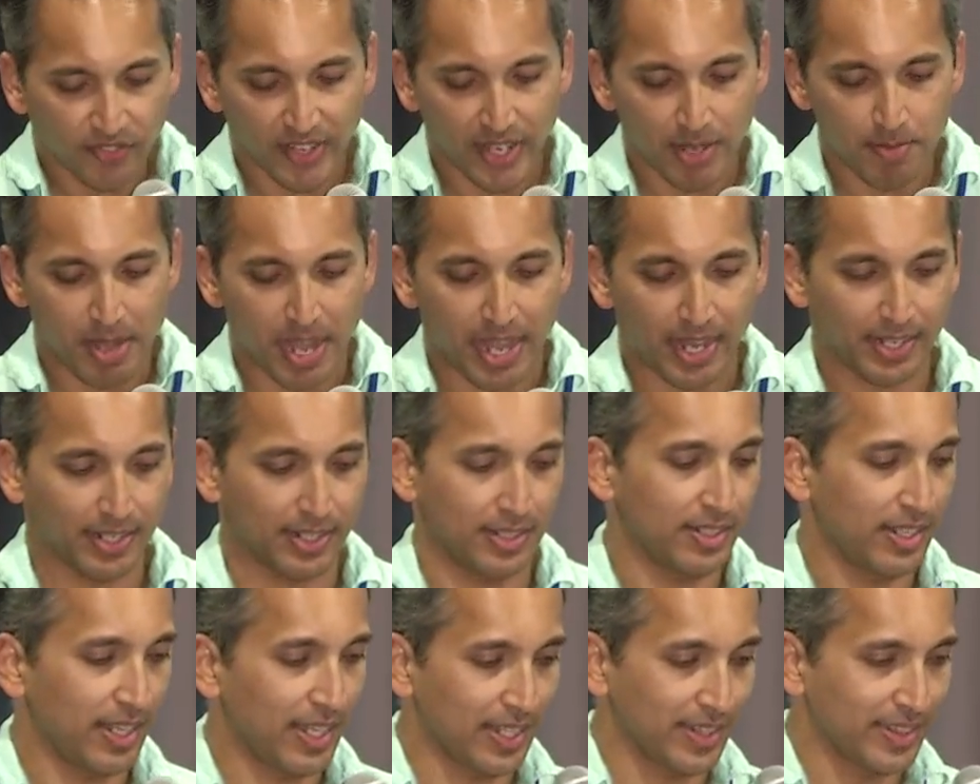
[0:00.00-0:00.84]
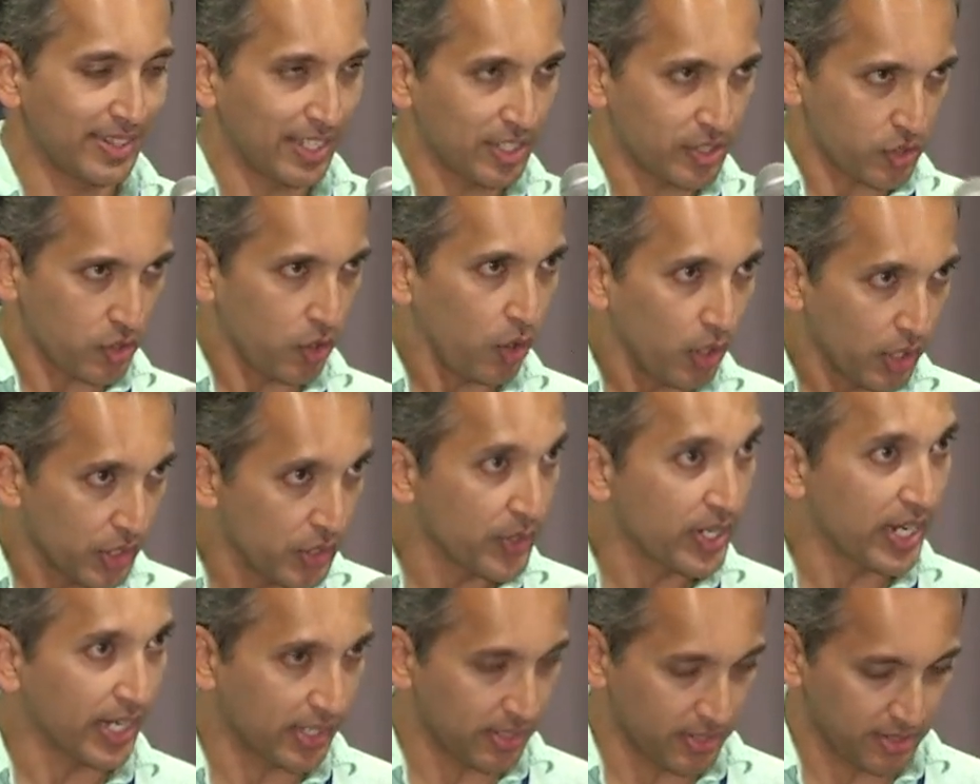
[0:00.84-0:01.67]
frame at it, and that's all
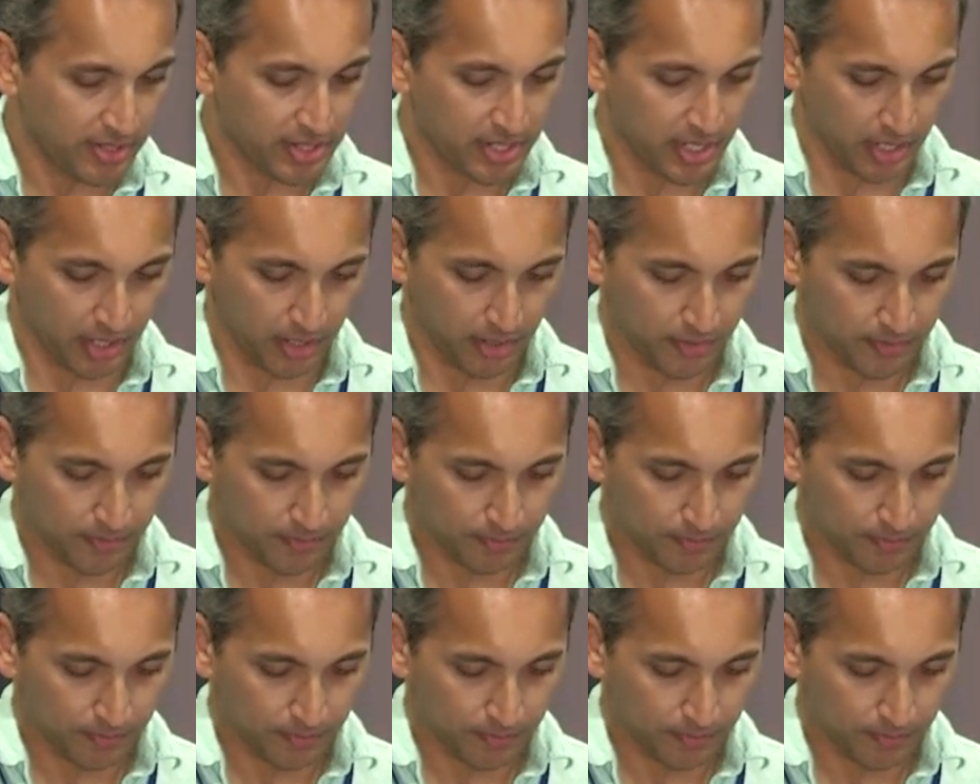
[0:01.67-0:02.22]
you get to see.